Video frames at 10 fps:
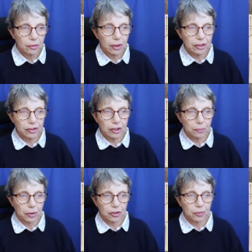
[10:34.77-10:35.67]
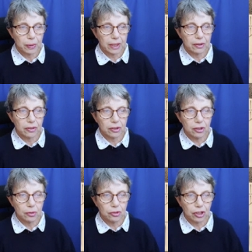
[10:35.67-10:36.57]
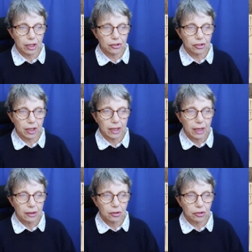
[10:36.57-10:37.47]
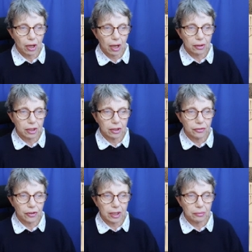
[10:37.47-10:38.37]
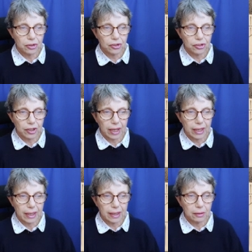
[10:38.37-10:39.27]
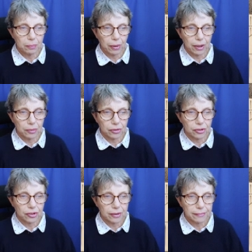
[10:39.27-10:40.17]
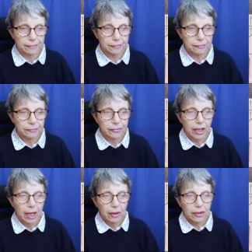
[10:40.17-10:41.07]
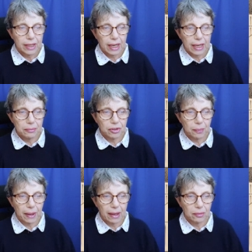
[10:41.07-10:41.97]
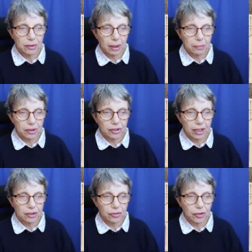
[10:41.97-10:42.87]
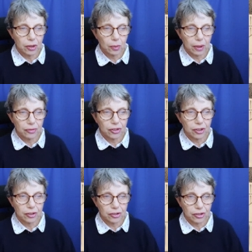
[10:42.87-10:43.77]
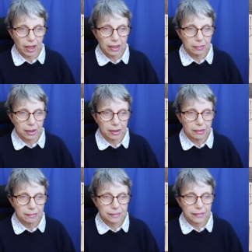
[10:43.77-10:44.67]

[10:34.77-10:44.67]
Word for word: raising the prospect that the new Chancellor could argue for him to stay in post. The claims about Number 10's view of Sir Simon